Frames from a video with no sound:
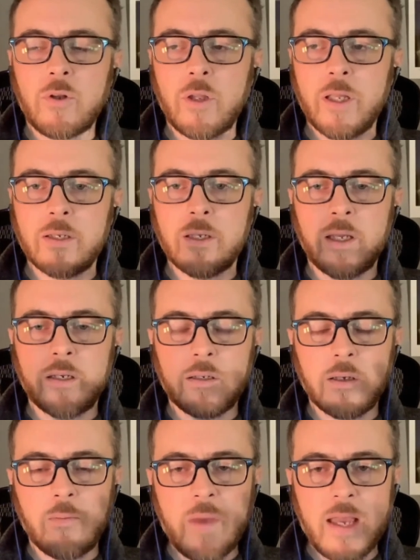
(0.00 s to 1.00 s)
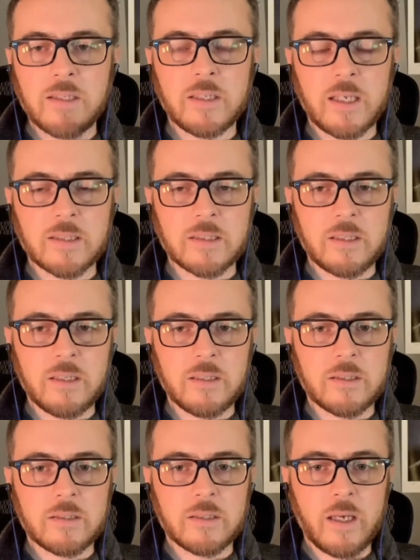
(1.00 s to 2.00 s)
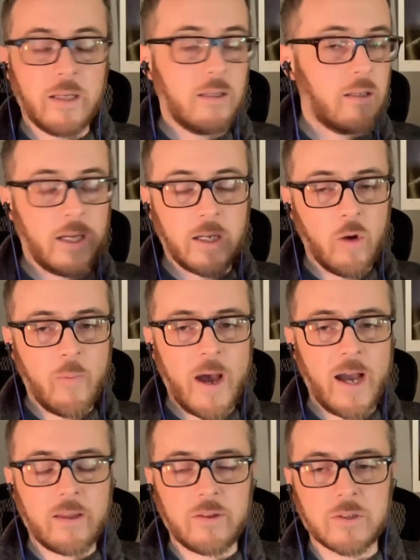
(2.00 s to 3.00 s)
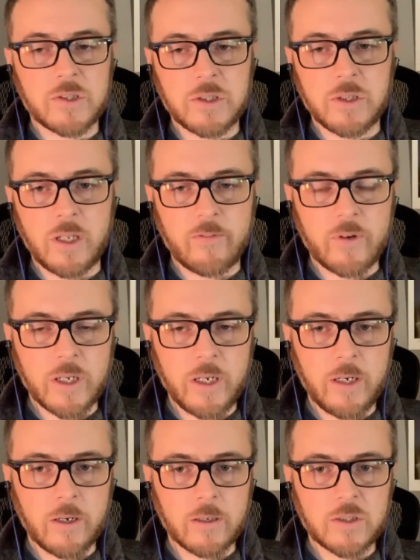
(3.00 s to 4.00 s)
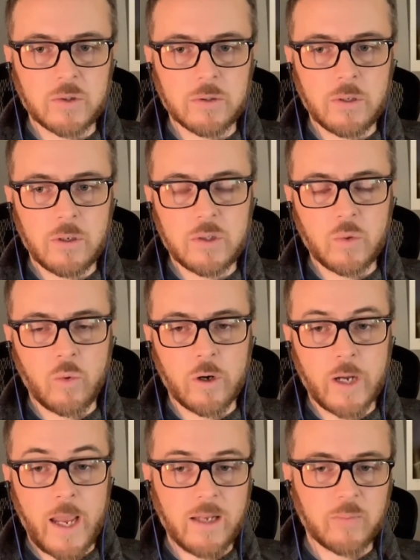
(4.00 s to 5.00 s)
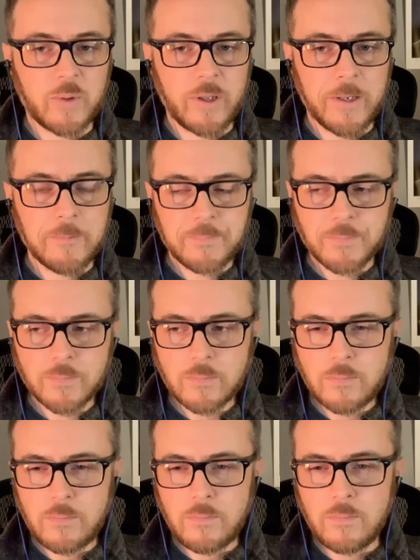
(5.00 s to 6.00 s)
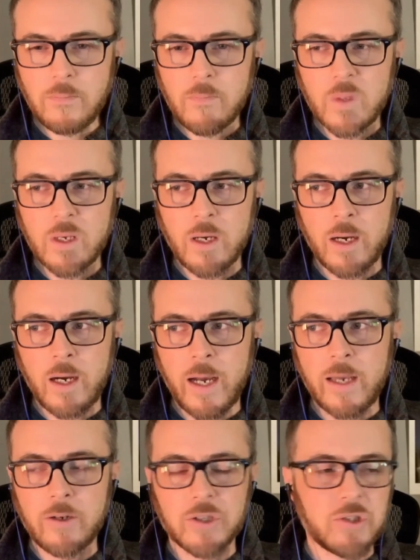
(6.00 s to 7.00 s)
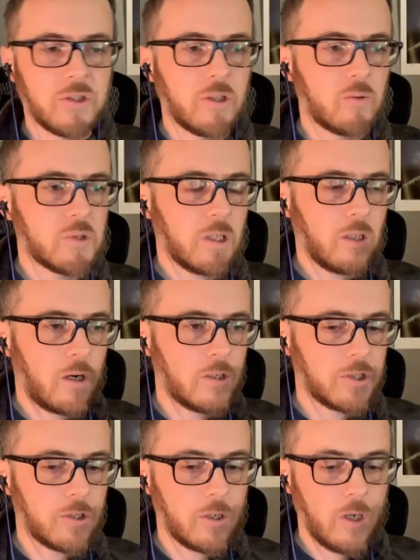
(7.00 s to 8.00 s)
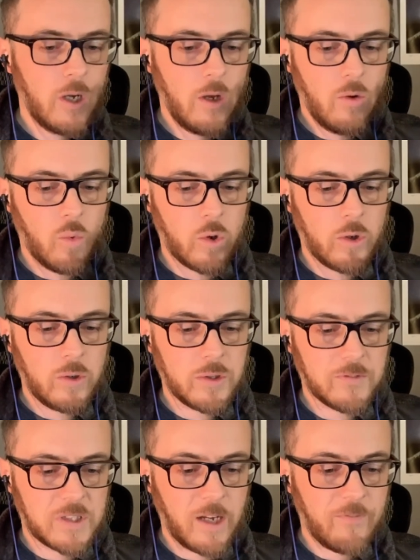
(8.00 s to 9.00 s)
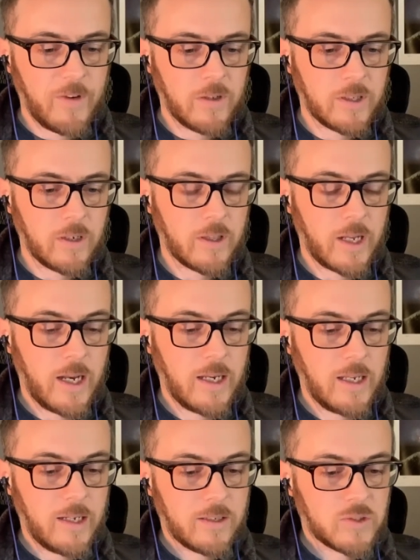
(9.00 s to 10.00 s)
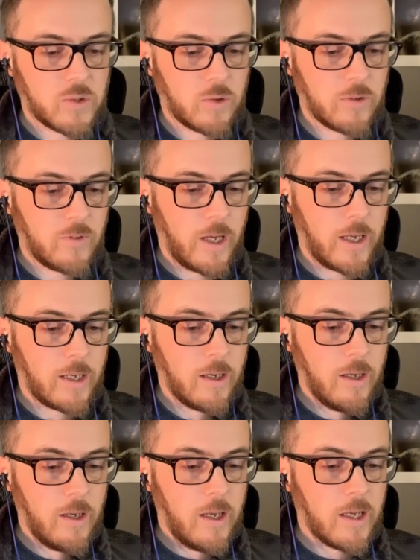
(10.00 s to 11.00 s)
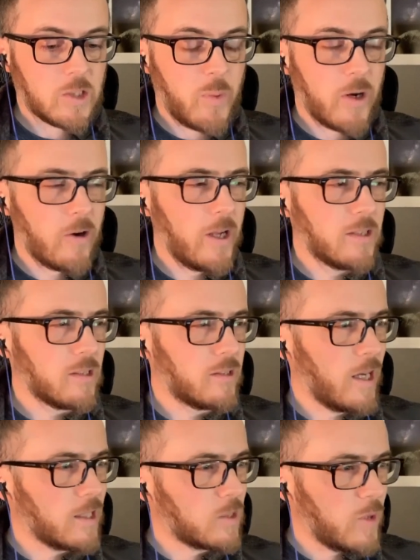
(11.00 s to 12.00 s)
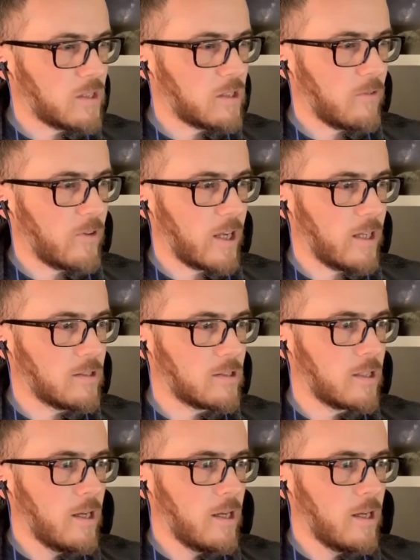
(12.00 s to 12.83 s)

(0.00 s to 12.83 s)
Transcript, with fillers: and, and amazing as it is, and I go back there still every year to, to work and to play, uh, I understood there was a larger world of stuff out there that I needed to sort of like experience and test myself against.